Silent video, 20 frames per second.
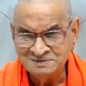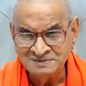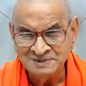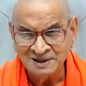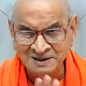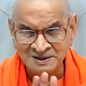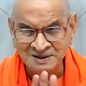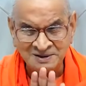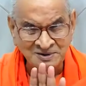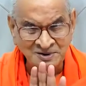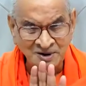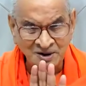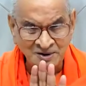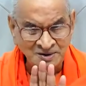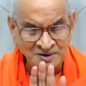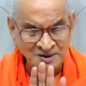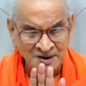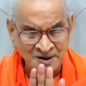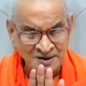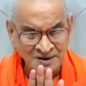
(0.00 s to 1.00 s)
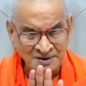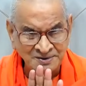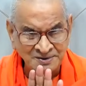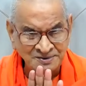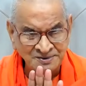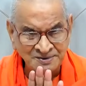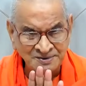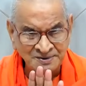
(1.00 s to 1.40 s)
That is not knowledge.